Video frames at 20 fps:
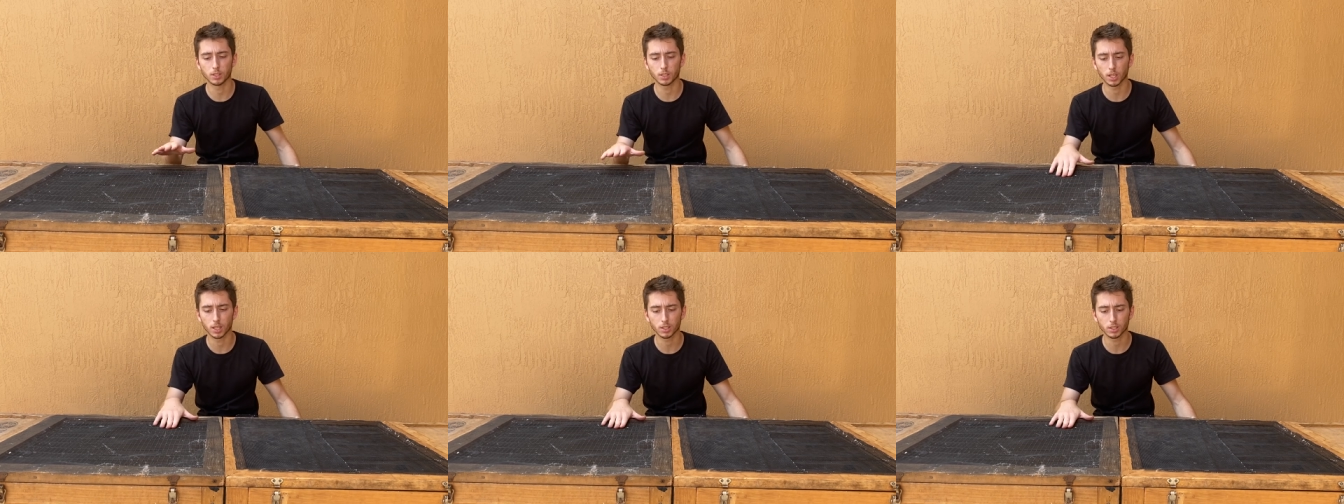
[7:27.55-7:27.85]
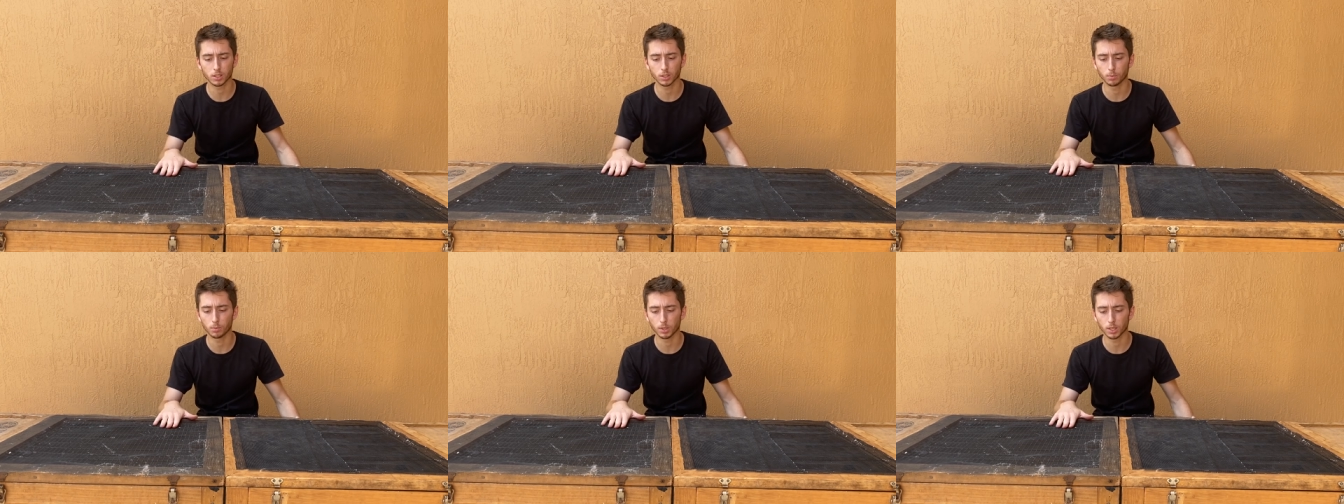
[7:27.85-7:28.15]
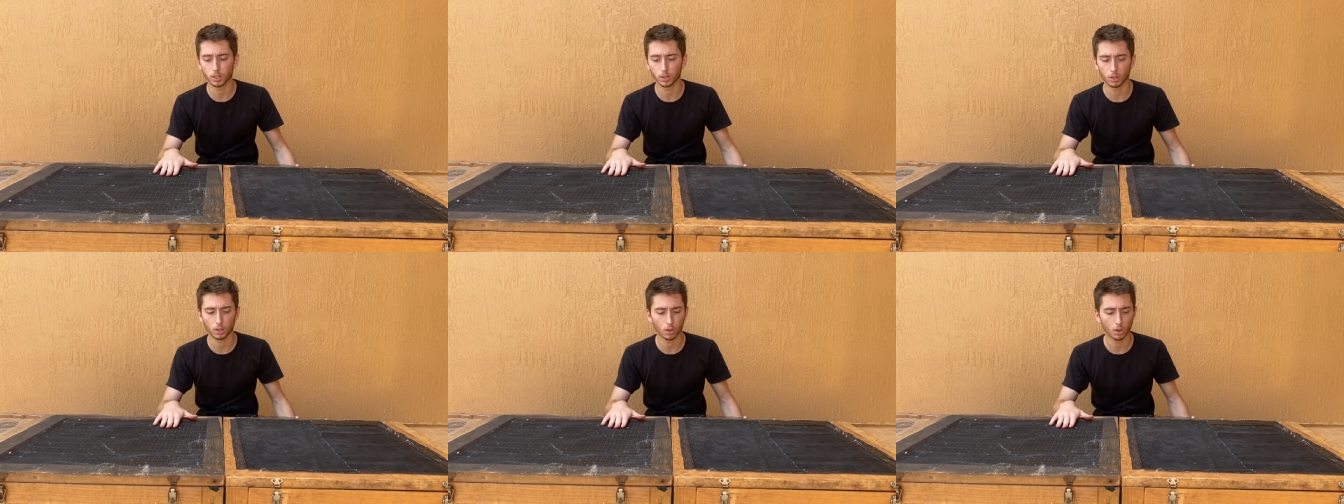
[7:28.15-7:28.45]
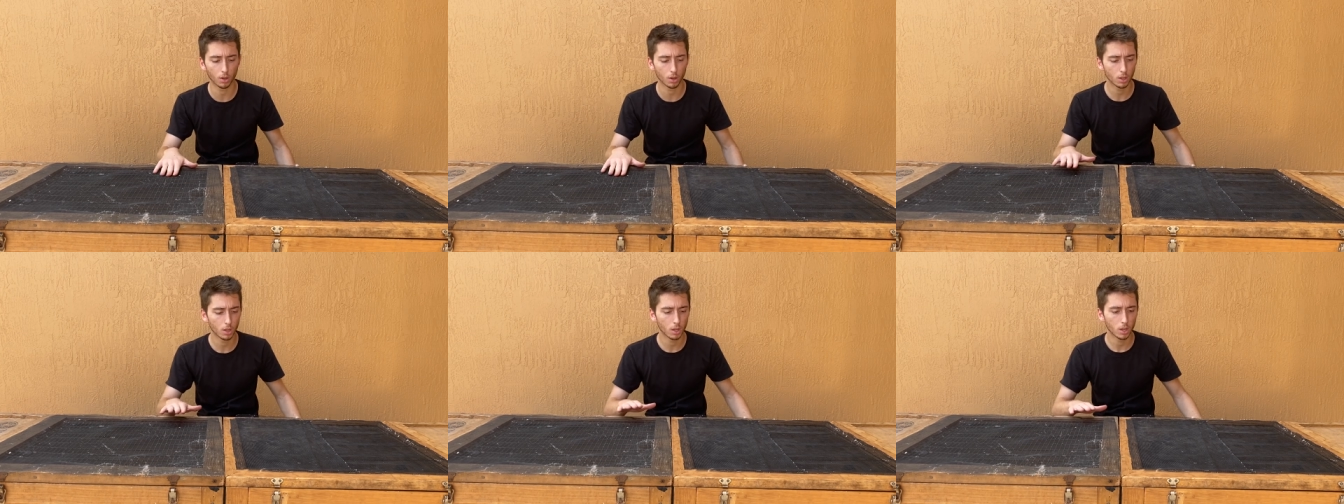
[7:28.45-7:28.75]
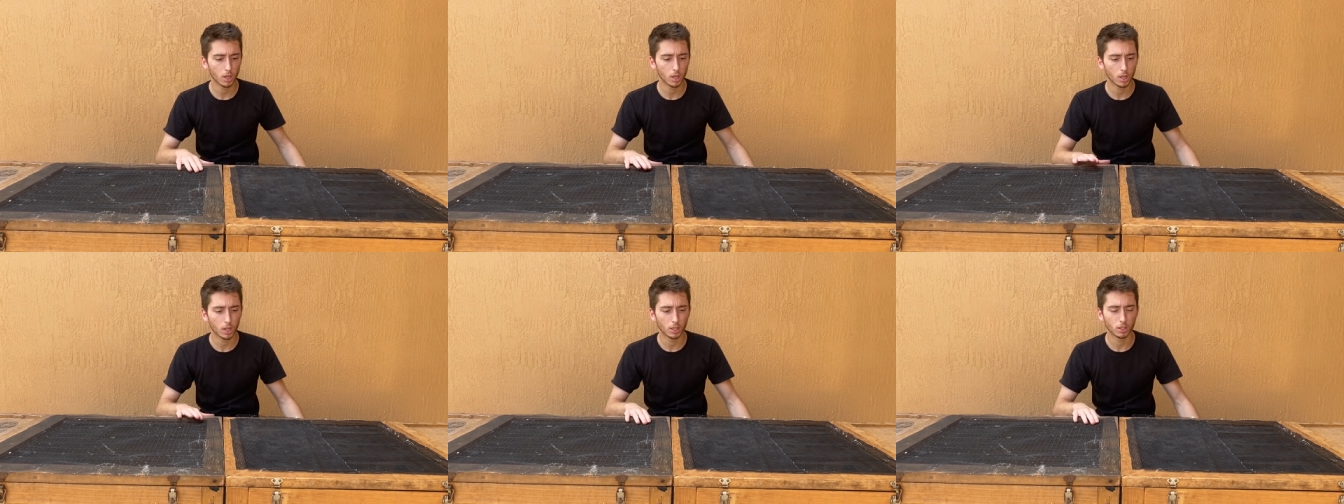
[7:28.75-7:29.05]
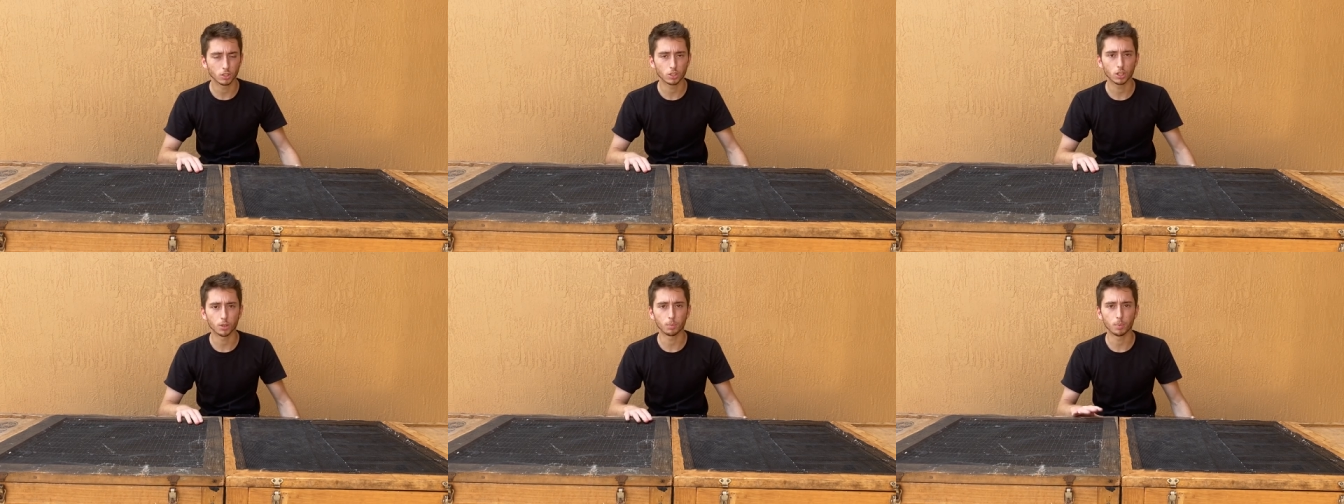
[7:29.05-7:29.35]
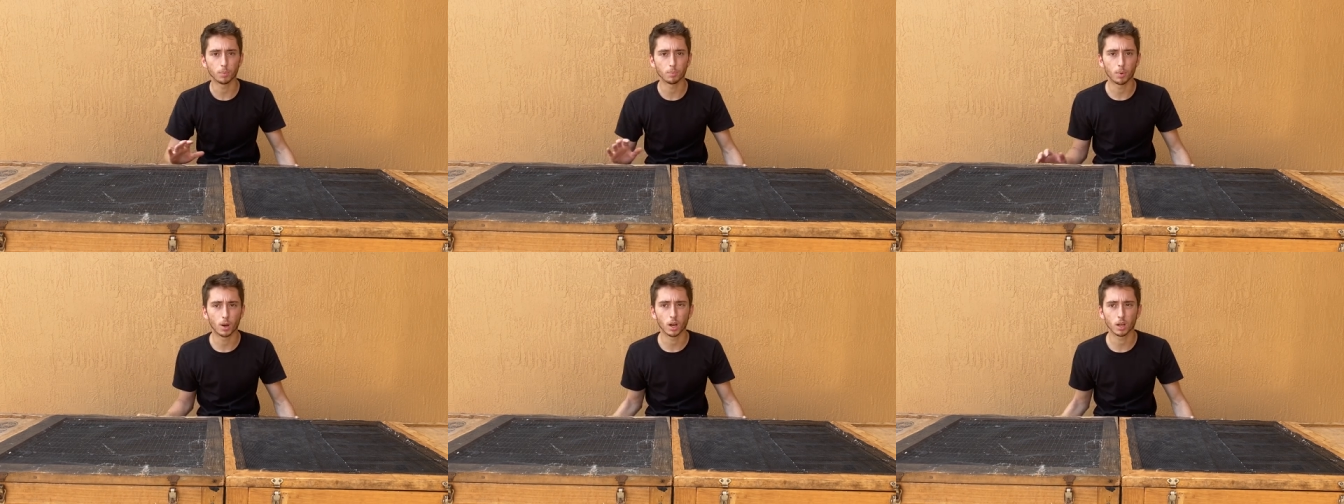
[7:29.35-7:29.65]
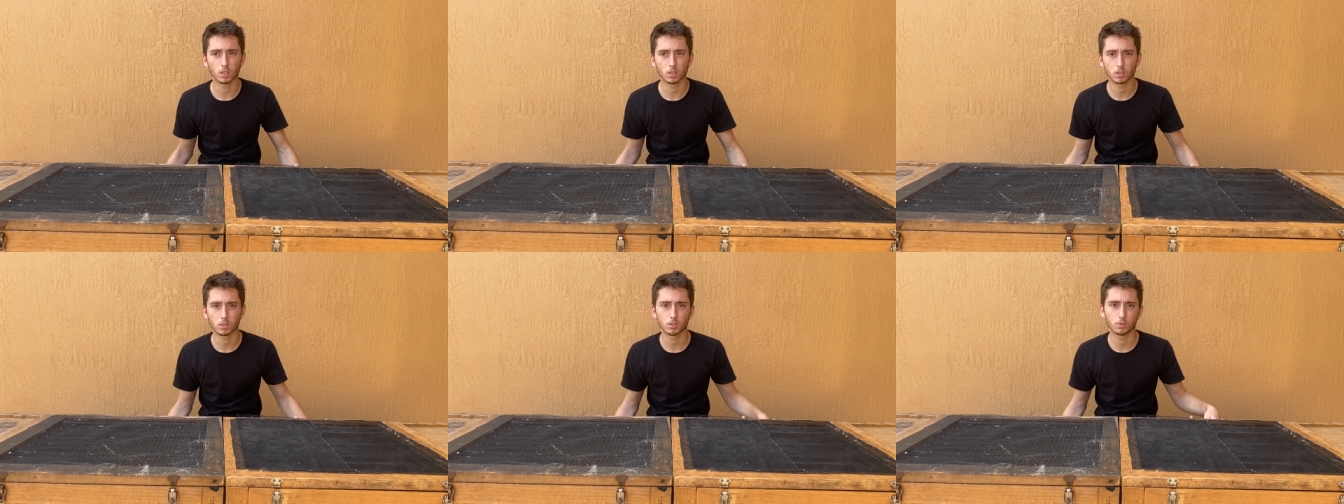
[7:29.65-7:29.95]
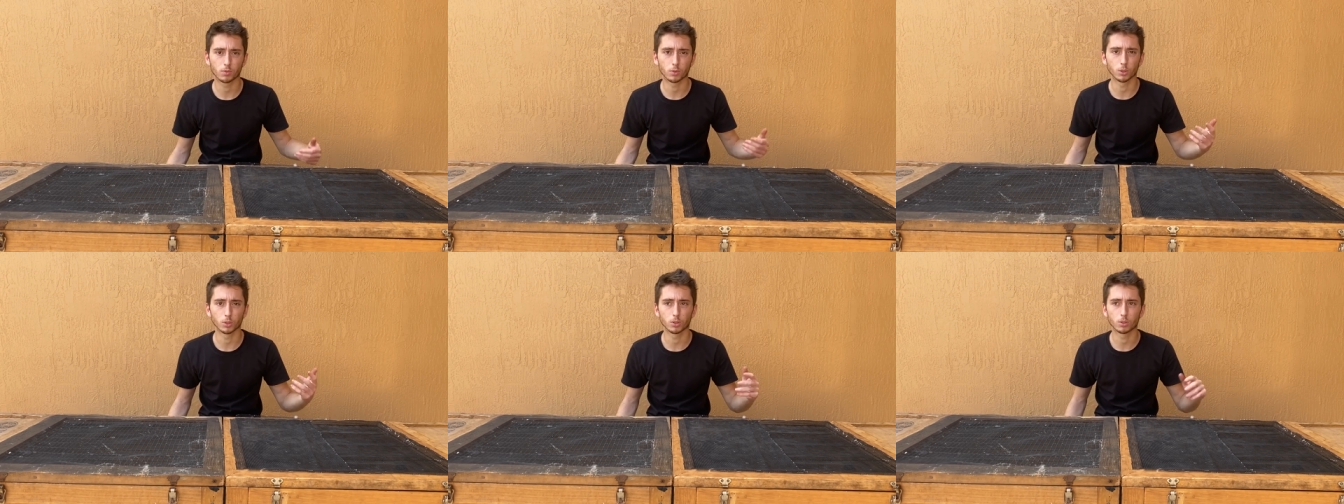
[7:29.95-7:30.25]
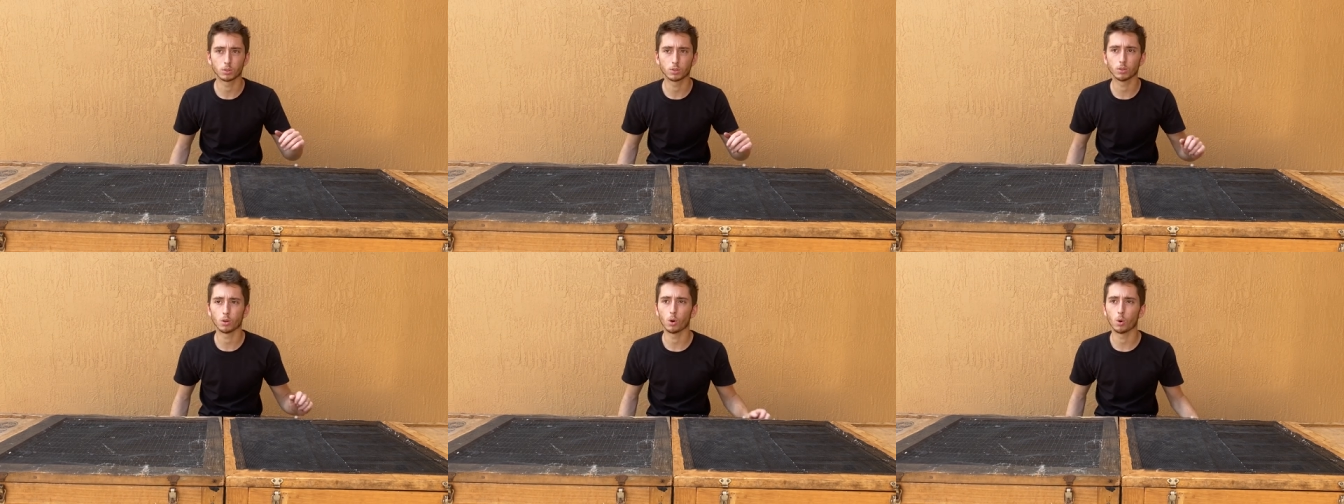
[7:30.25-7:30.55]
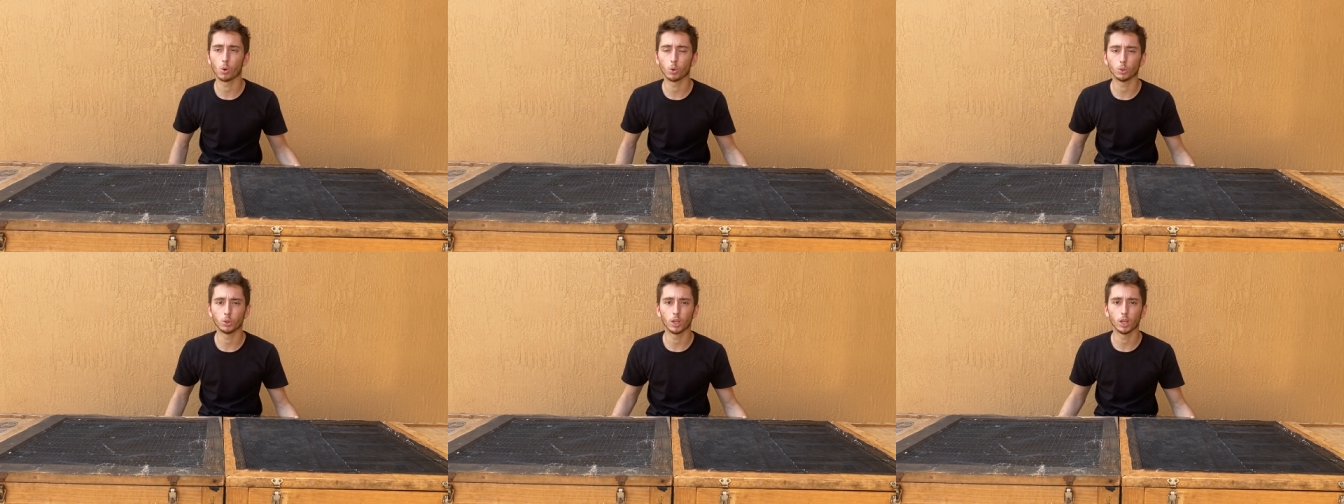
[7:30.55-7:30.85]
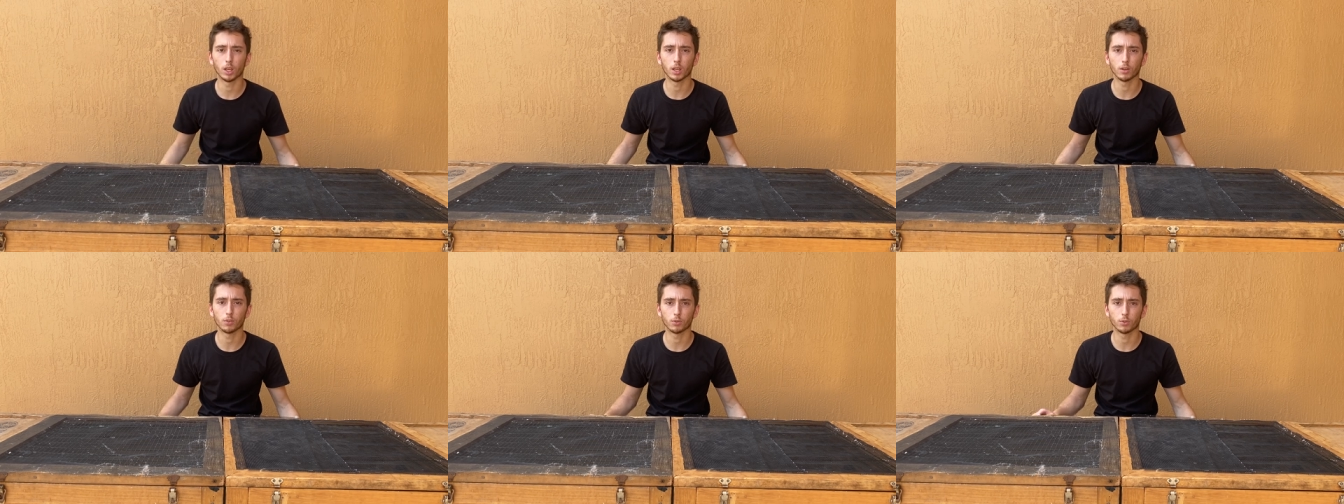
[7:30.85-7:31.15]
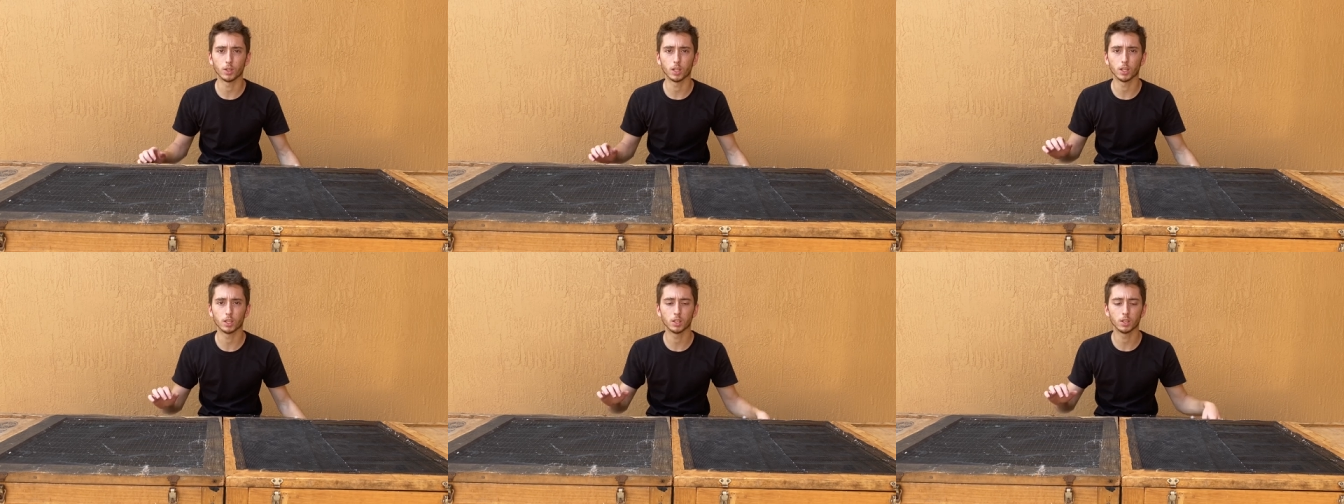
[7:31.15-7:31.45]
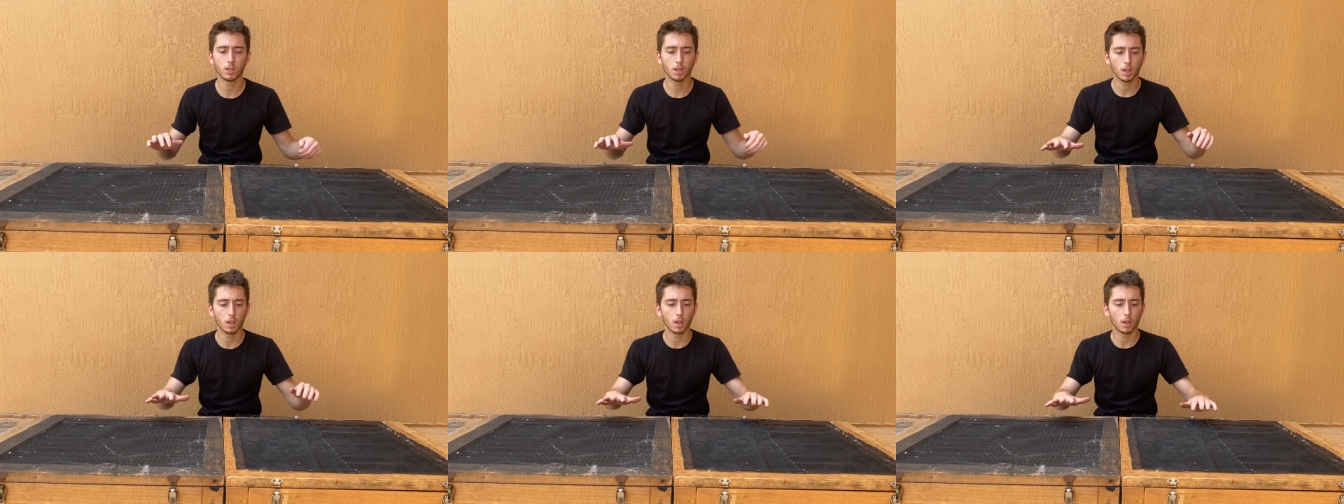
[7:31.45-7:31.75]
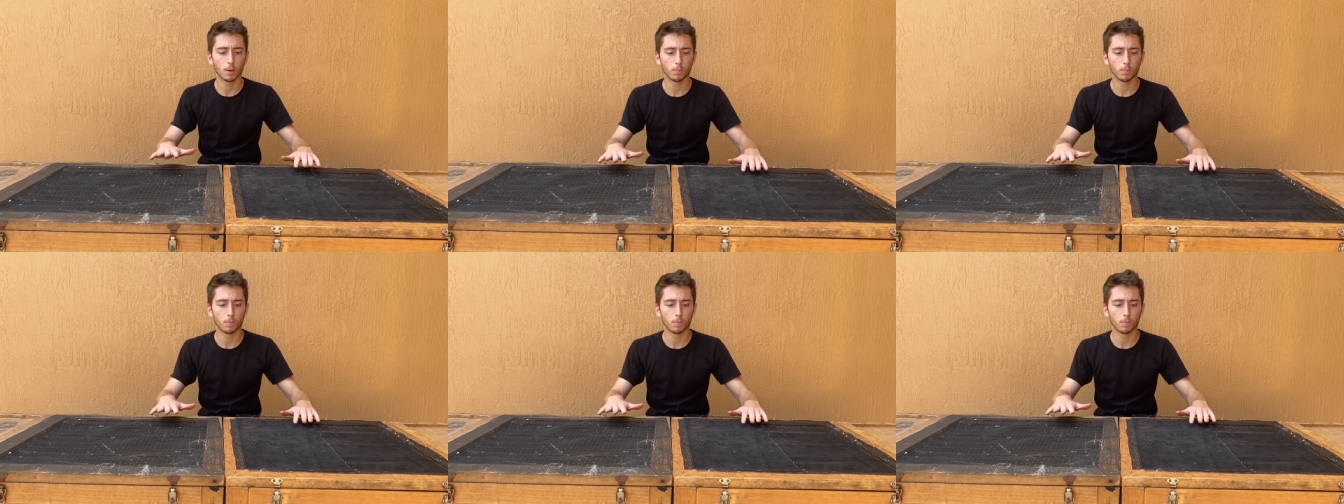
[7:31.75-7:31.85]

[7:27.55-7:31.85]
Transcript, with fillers: These guys could be in the, the shipping box for a whole day if needed,